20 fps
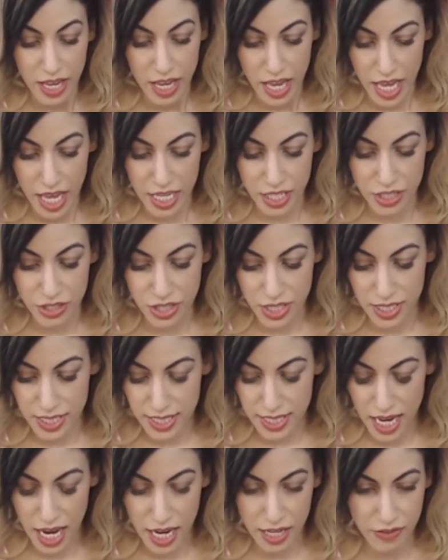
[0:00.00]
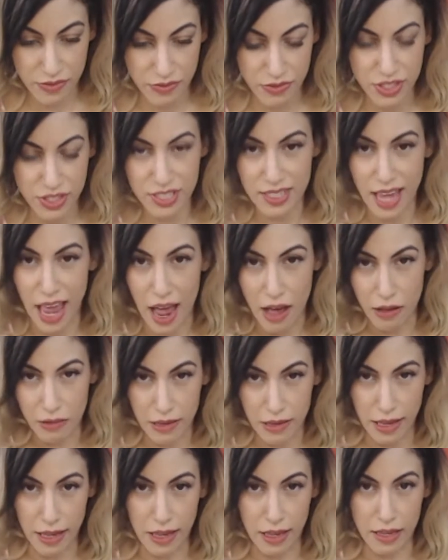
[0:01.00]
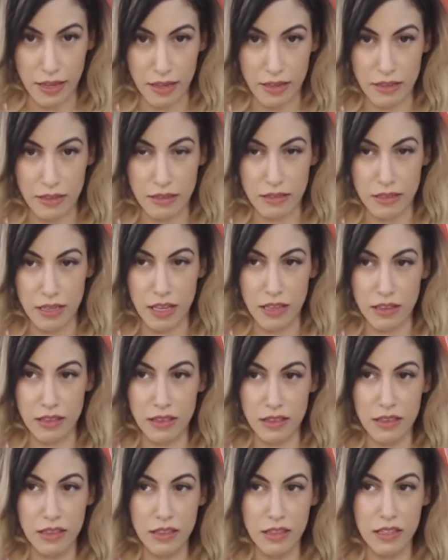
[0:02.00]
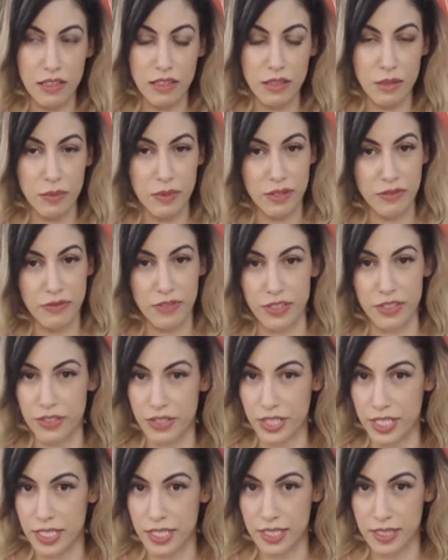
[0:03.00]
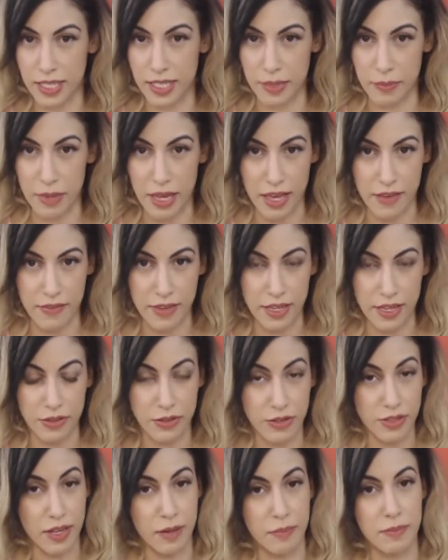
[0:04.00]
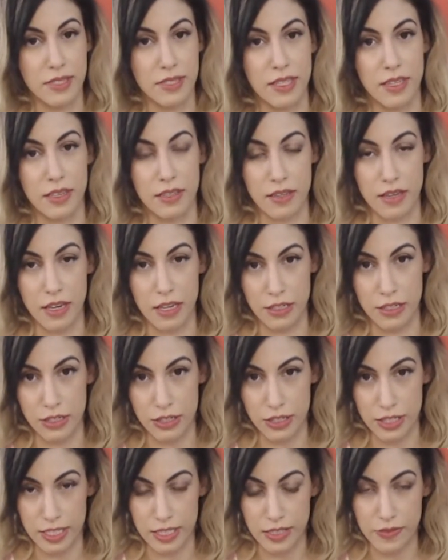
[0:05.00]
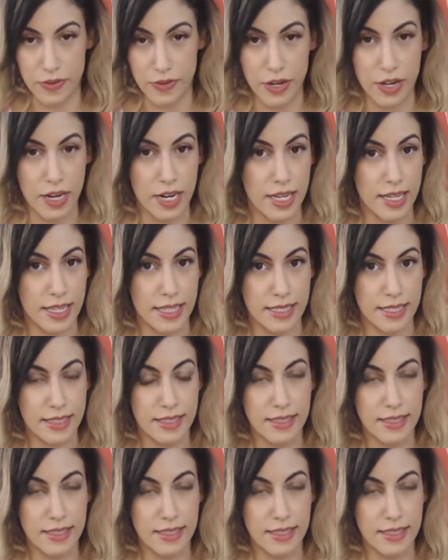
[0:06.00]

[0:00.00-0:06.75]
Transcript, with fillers: and it's just kind of just outlaying a little bit of frustration that I'm having or that I'm seeing in the country as far as